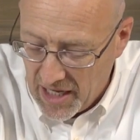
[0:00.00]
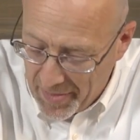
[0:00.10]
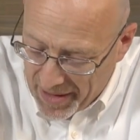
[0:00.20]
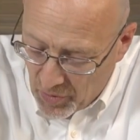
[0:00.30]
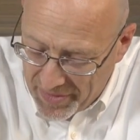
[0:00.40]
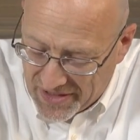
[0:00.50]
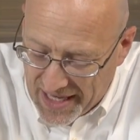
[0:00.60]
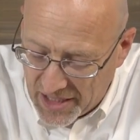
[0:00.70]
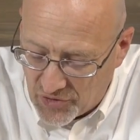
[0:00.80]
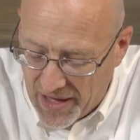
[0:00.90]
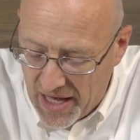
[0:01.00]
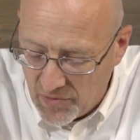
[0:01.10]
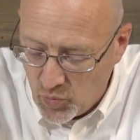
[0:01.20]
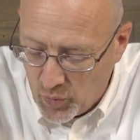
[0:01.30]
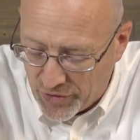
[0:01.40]
A man will be
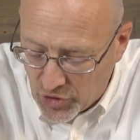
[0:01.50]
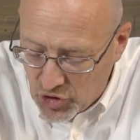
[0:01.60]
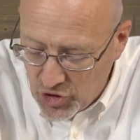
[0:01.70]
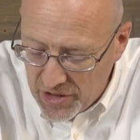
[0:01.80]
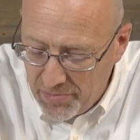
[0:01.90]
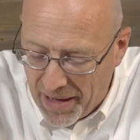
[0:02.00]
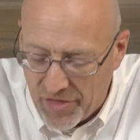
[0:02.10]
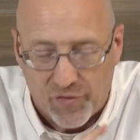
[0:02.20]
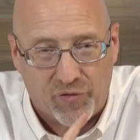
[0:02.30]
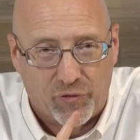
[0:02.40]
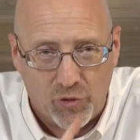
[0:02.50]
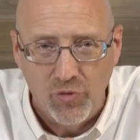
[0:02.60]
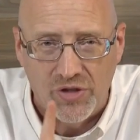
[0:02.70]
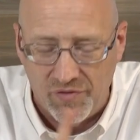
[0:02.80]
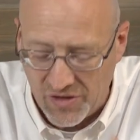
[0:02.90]
satisfied with good by the
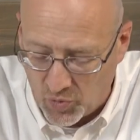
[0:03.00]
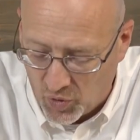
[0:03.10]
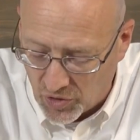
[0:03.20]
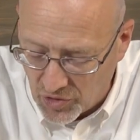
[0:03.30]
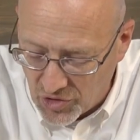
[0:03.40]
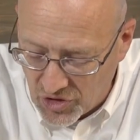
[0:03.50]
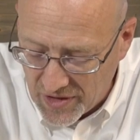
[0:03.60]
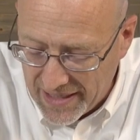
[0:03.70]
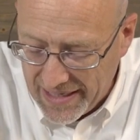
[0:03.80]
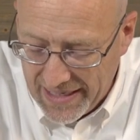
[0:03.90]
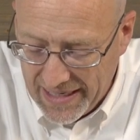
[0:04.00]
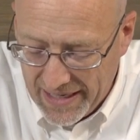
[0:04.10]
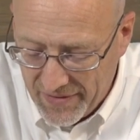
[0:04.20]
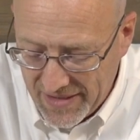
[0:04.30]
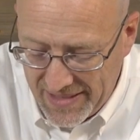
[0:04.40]
fruit of his words,
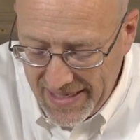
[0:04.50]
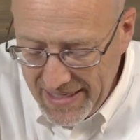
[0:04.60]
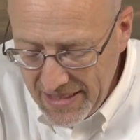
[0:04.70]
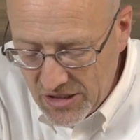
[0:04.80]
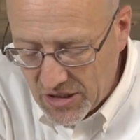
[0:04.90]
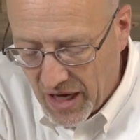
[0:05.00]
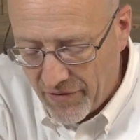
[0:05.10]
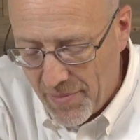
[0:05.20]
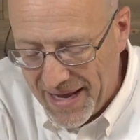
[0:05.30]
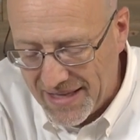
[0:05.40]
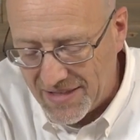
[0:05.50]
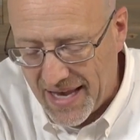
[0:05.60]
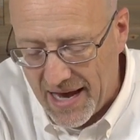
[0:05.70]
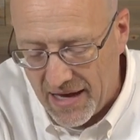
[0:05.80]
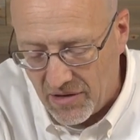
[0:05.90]
and the deeds of a man's
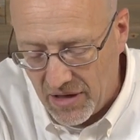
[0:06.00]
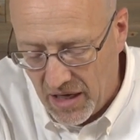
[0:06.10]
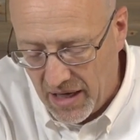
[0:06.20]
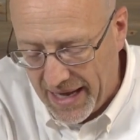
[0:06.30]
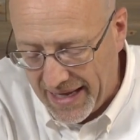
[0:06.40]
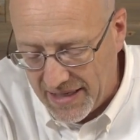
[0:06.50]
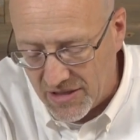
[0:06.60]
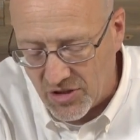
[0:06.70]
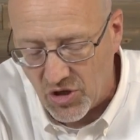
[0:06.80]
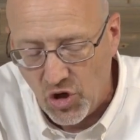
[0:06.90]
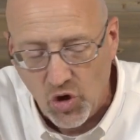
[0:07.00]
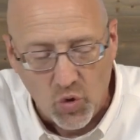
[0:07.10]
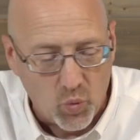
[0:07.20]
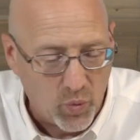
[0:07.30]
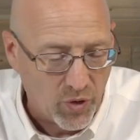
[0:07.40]
hands
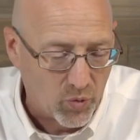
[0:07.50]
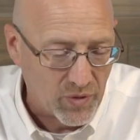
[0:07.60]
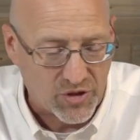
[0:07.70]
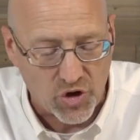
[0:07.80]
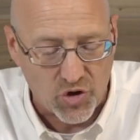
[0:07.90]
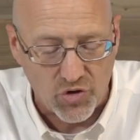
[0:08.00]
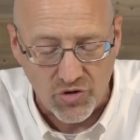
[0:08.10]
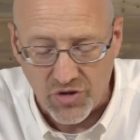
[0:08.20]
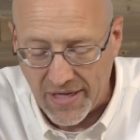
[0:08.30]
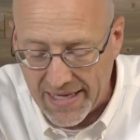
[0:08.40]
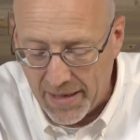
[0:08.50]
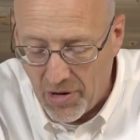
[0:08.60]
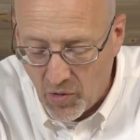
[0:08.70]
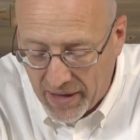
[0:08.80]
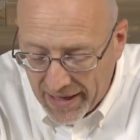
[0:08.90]
will return to him.
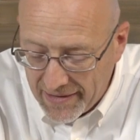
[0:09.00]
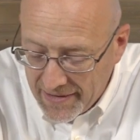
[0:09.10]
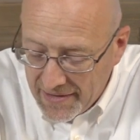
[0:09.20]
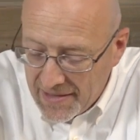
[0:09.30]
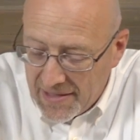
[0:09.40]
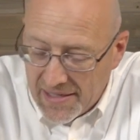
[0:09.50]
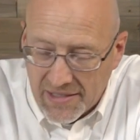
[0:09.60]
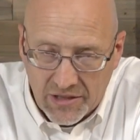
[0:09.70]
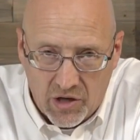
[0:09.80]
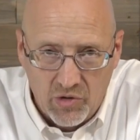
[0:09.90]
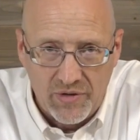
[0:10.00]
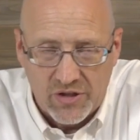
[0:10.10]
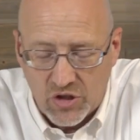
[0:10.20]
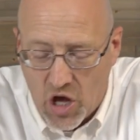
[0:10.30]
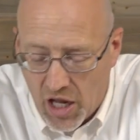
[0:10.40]
Okay, so
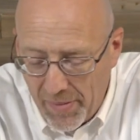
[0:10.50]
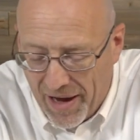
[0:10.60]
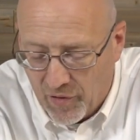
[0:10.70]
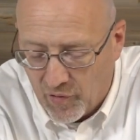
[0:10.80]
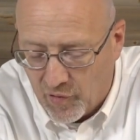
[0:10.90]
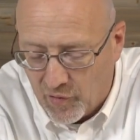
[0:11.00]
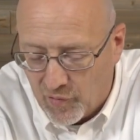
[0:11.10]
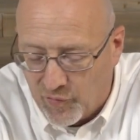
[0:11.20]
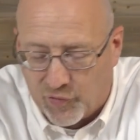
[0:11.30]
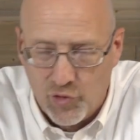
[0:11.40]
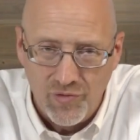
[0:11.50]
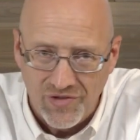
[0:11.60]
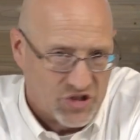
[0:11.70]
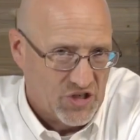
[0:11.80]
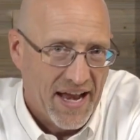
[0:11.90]
this is all about fruit
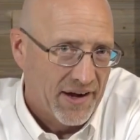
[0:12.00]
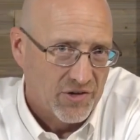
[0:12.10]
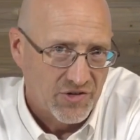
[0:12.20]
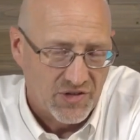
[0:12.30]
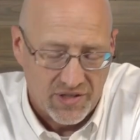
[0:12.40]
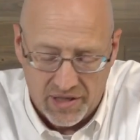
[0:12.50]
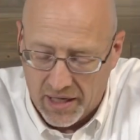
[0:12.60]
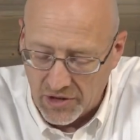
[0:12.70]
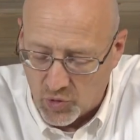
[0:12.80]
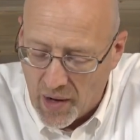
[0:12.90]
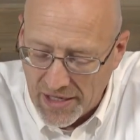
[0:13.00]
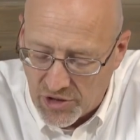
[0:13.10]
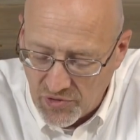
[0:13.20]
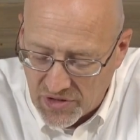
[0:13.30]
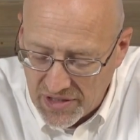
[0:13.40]
and snares.
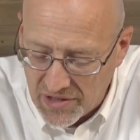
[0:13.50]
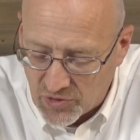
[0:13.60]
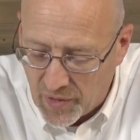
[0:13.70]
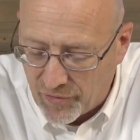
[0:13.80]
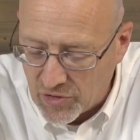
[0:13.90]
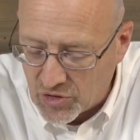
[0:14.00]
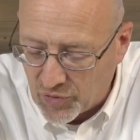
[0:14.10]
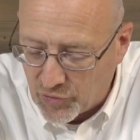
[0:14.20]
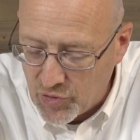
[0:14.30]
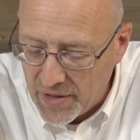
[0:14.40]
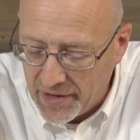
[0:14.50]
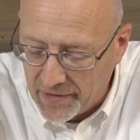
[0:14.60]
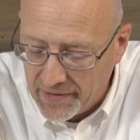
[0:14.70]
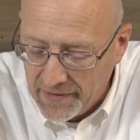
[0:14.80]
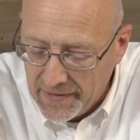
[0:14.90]
Twice you've seen this reference to fruit
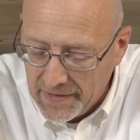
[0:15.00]
here.